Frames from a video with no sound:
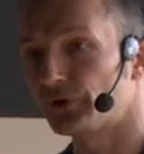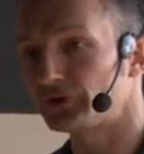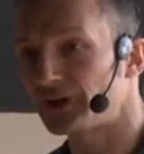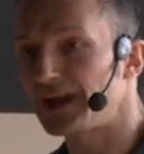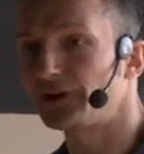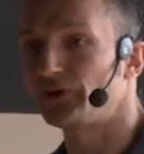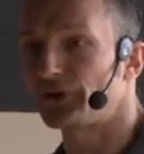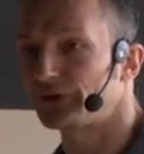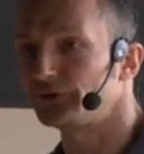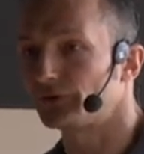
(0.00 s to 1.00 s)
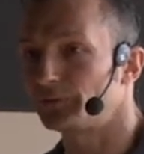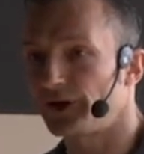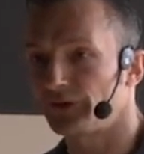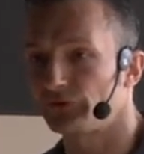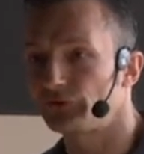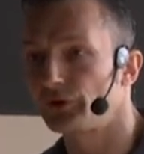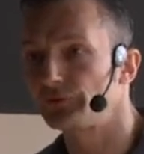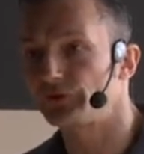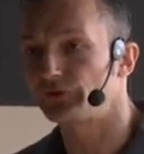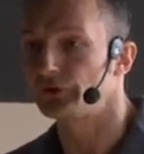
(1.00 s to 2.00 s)
tailoring your brand
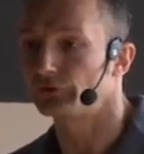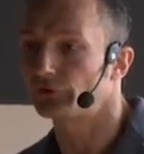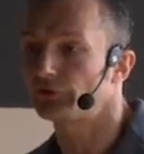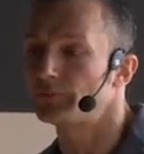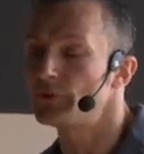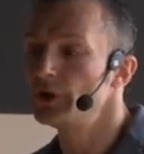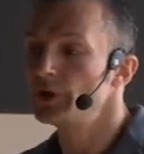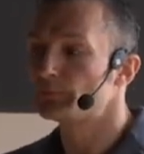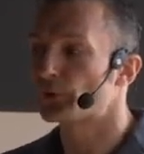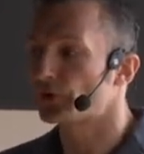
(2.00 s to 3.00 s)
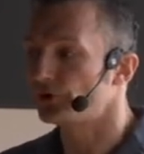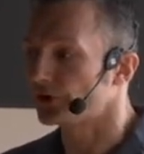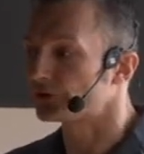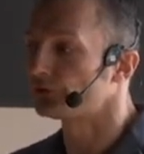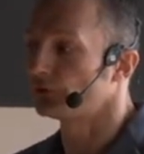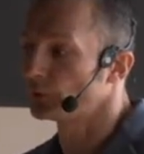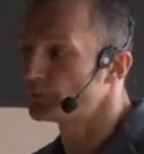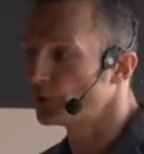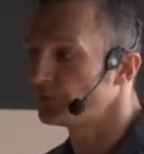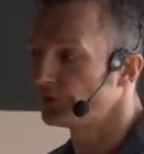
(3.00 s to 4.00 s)
services or some products or
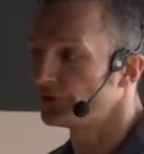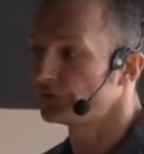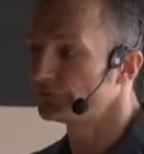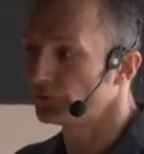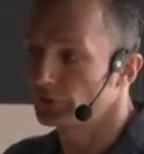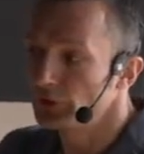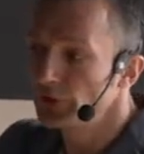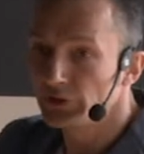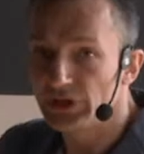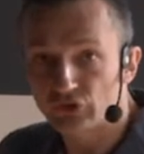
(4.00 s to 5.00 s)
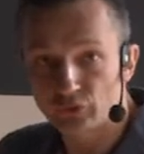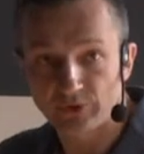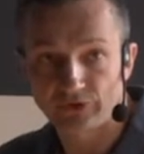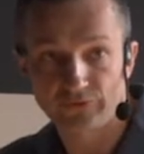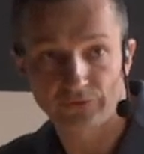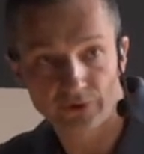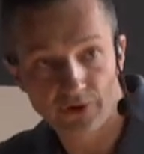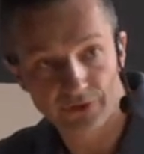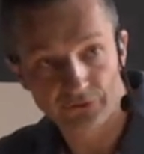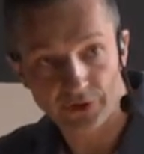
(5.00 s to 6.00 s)
promises for each specific
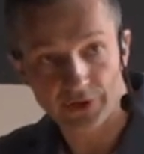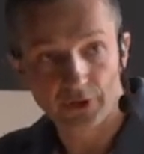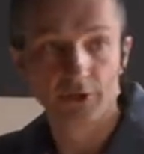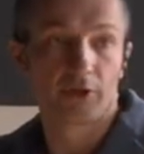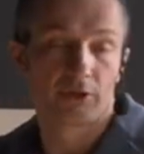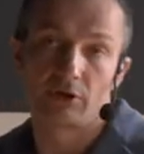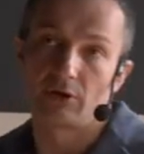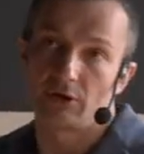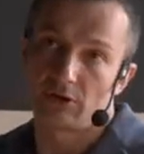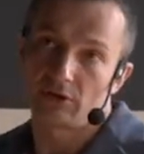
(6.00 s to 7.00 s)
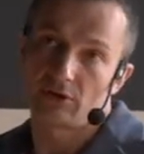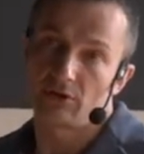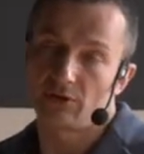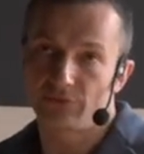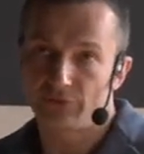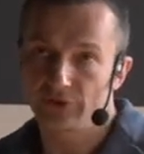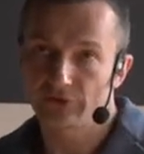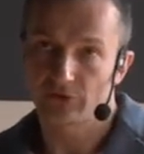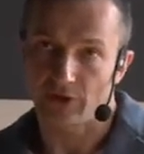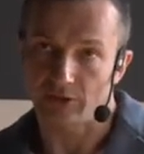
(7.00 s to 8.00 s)
country,
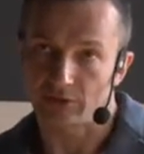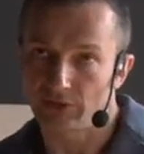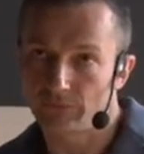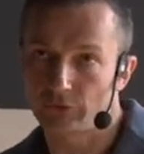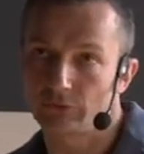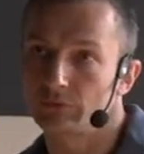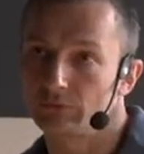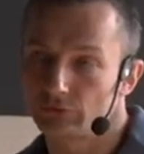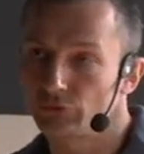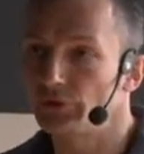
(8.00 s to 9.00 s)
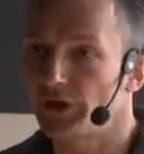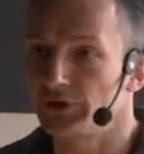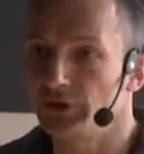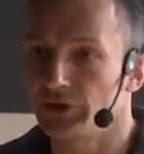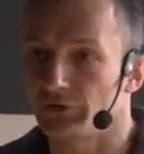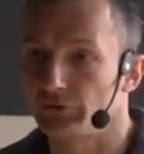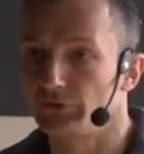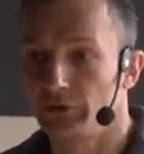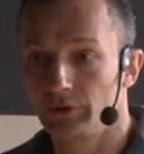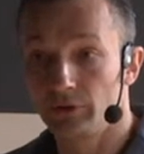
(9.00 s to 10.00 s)
this can give you good
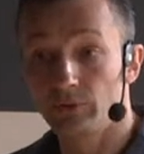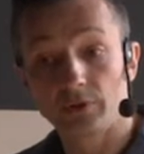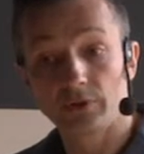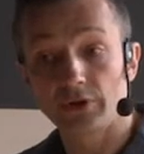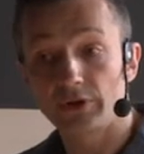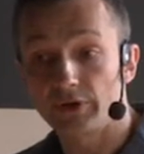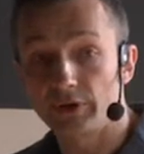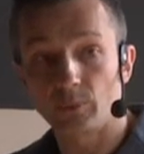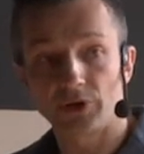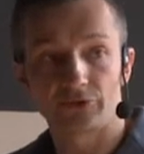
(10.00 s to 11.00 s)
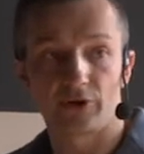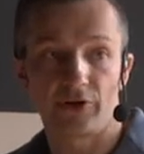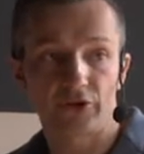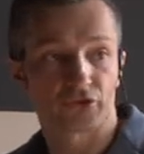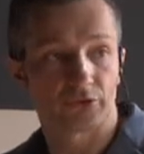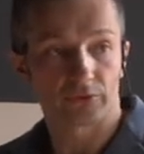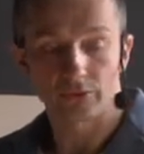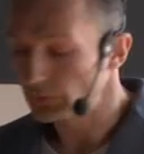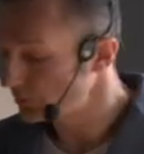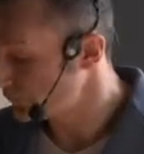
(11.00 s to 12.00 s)
ideas in what direction to look